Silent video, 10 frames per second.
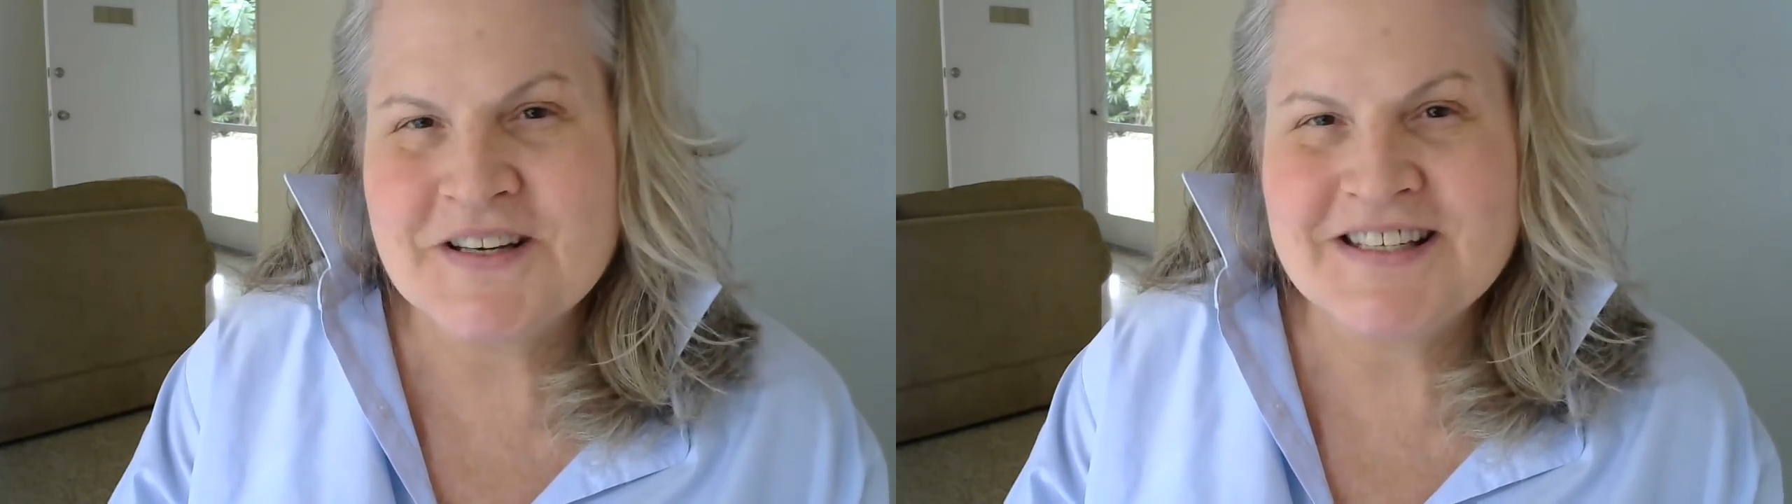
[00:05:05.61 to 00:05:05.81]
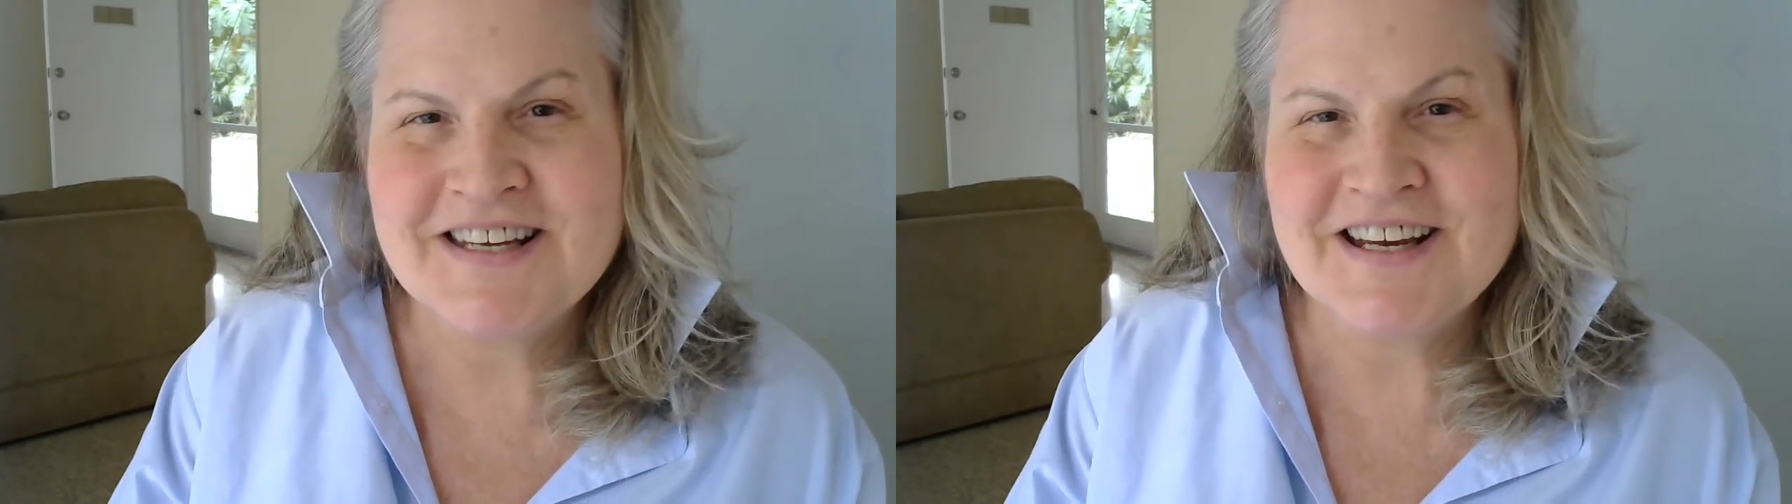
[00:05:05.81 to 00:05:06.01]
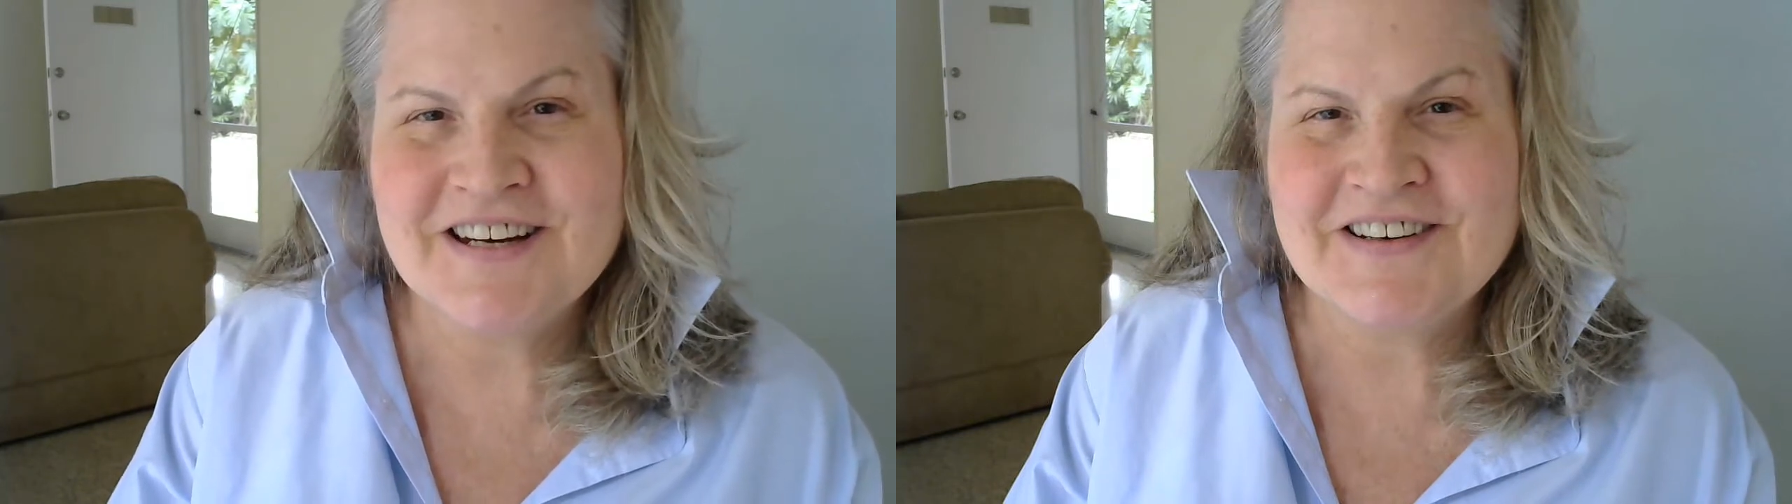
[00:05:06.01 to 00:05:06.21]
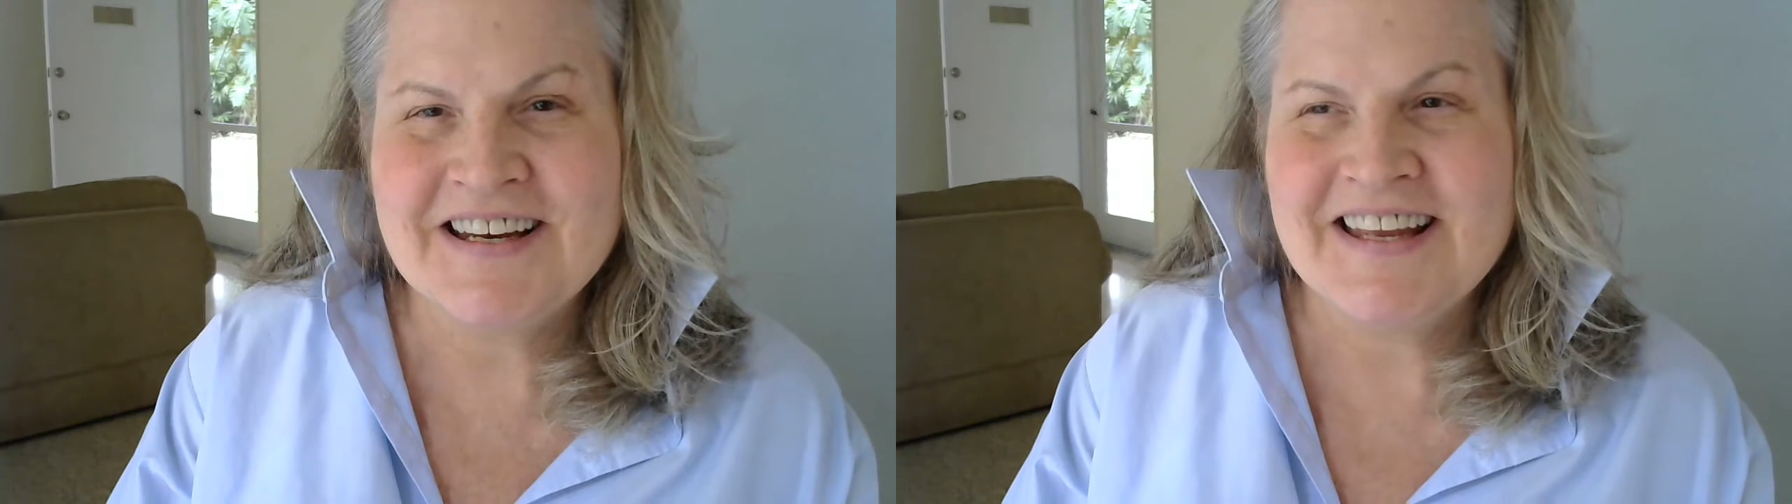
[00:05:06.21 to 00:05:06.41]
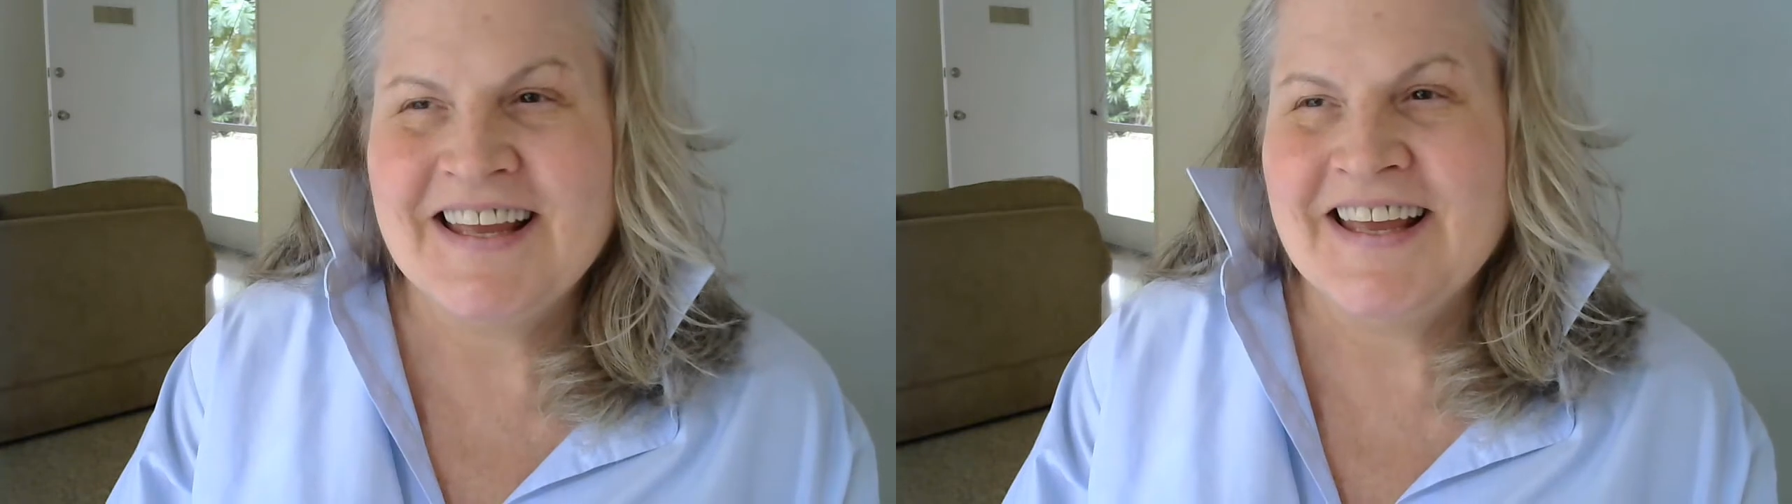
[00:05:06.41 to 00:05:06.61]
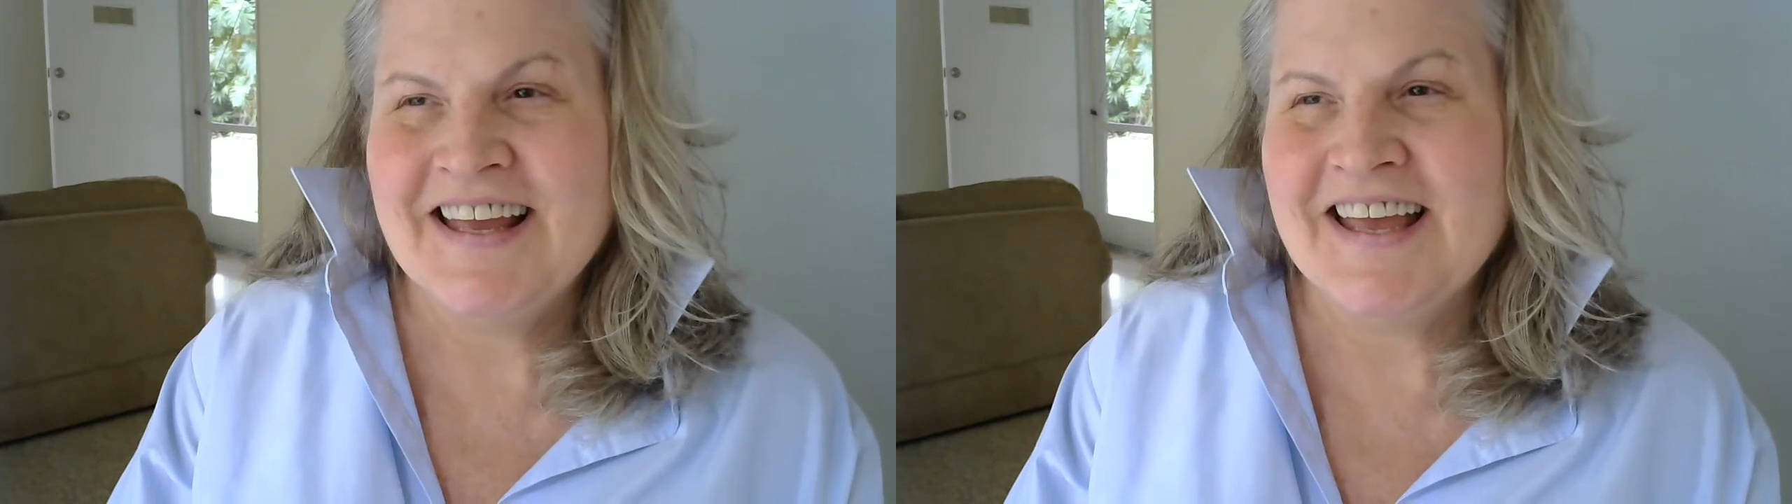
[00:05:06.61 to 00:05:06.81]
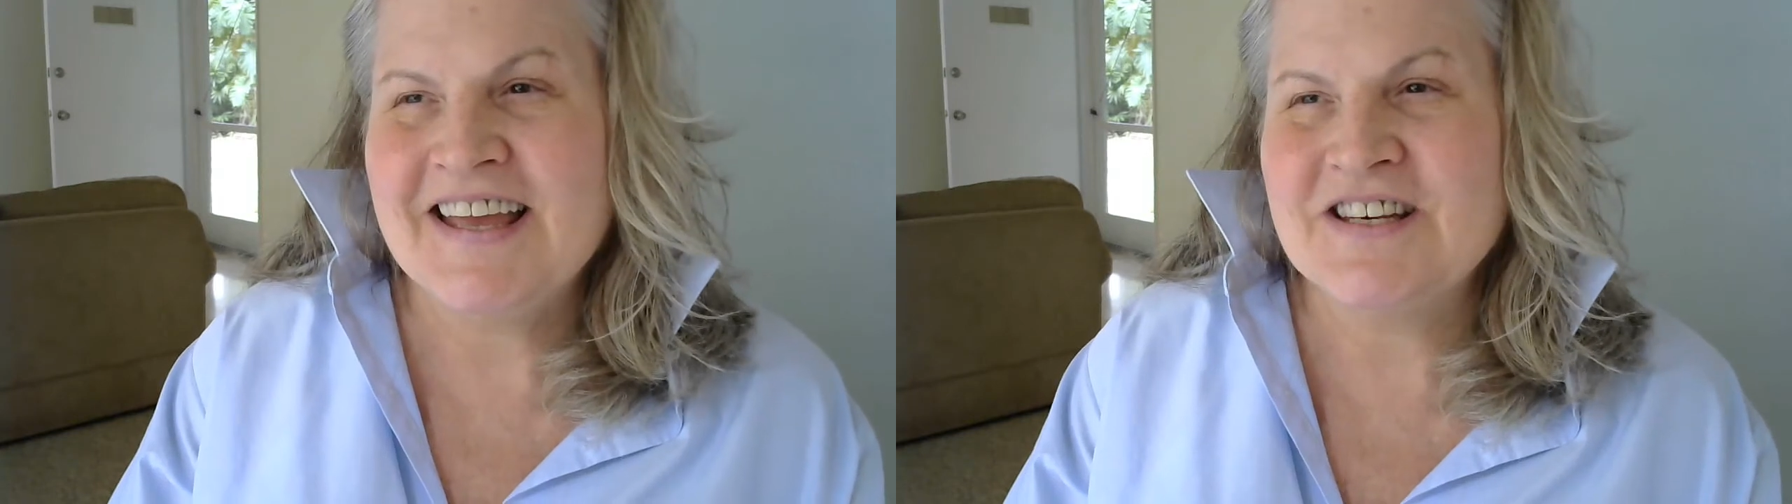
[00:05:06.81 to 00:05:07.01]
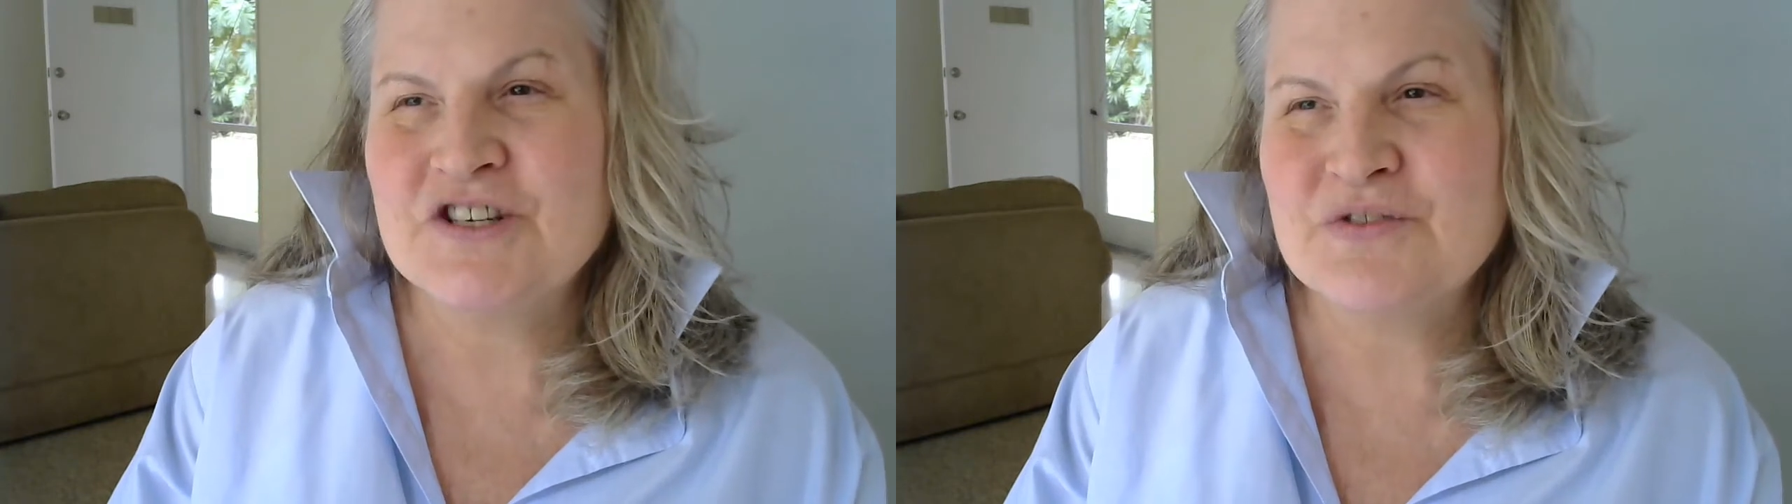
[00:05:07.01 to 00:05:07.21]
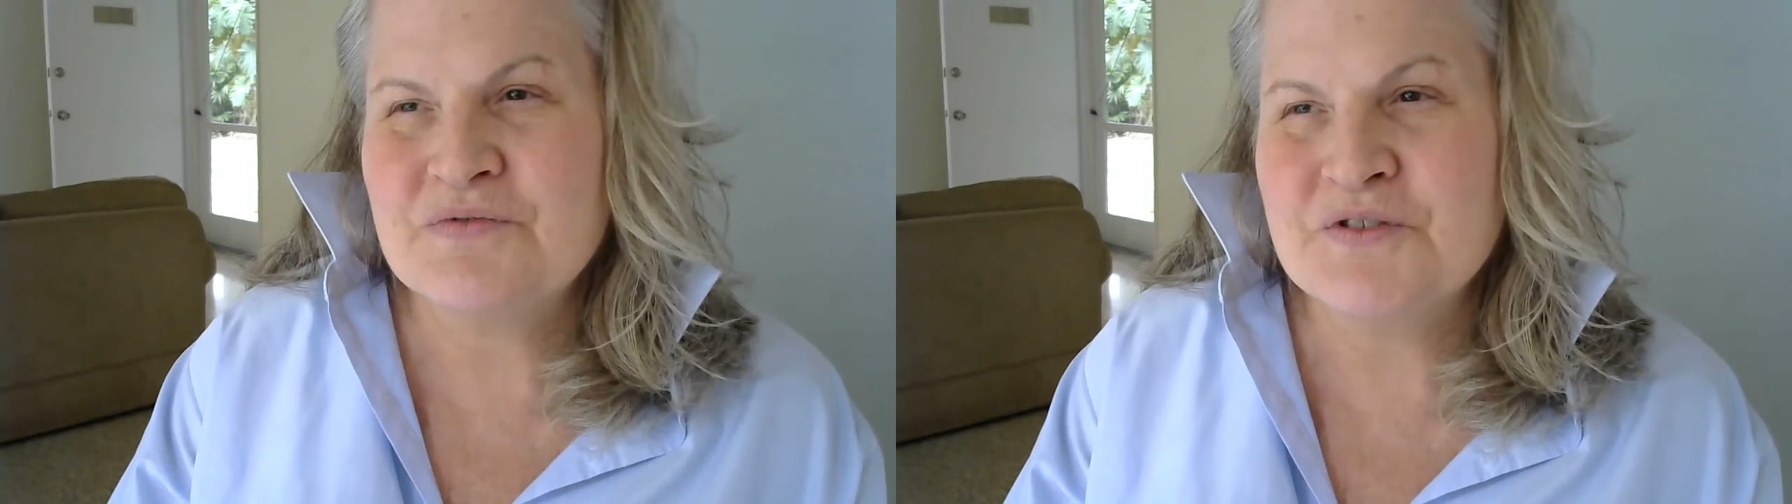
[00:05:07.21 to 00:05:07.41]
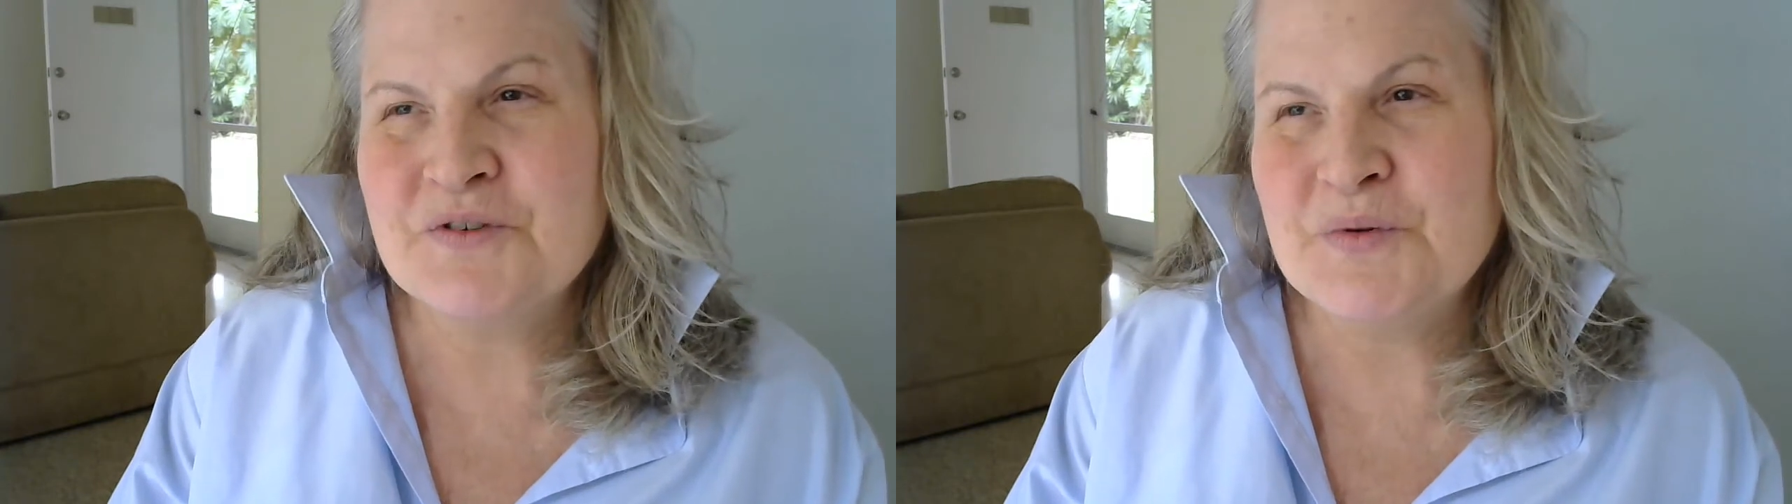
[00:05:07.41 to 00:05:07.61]
integrity and
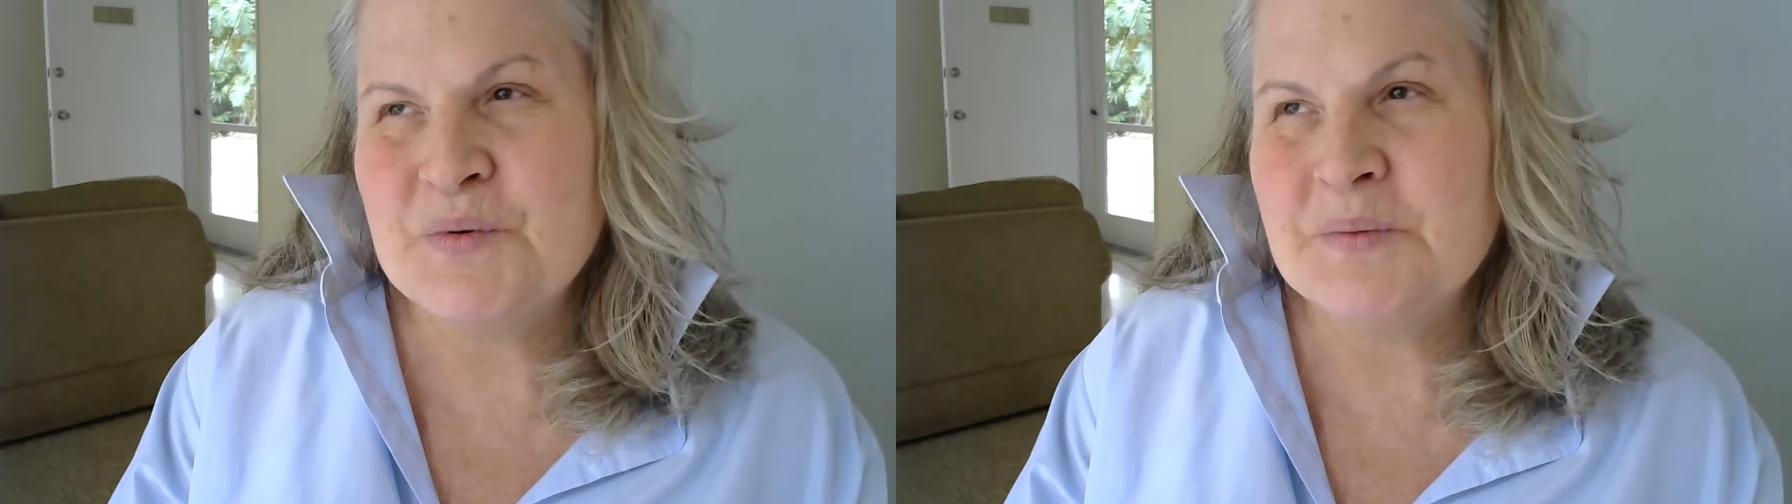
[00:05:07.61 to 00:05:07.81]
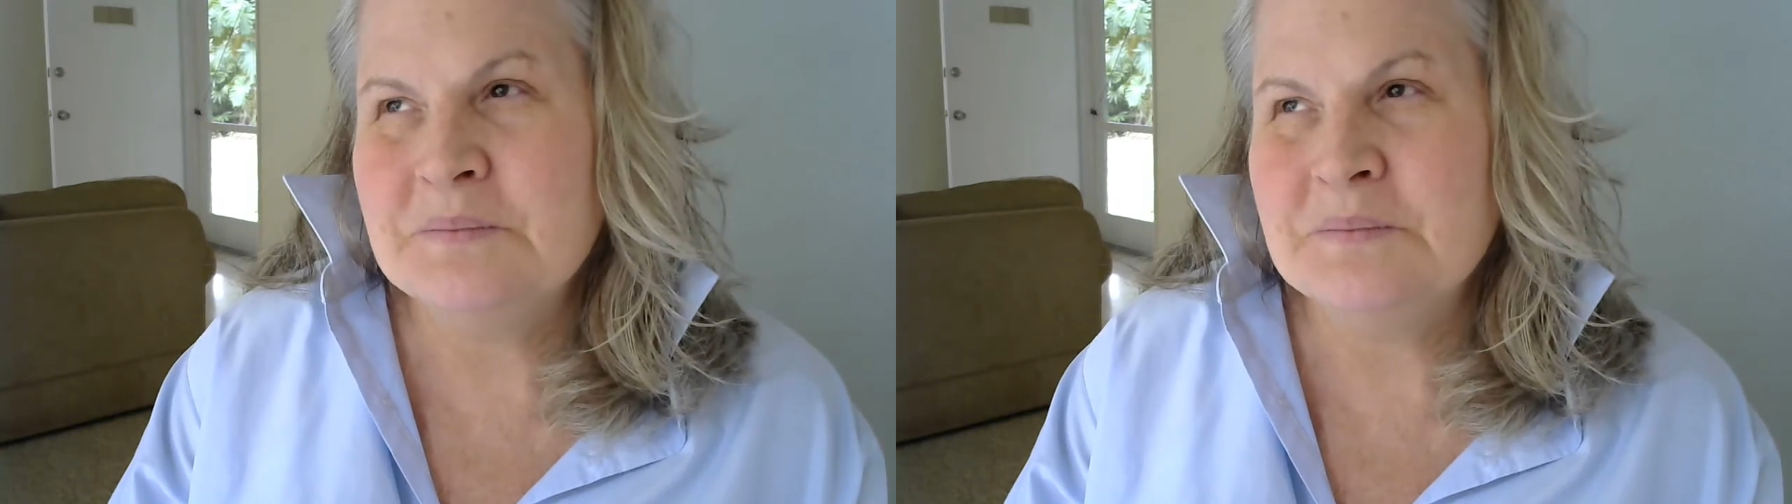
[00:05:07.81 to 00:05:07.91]
true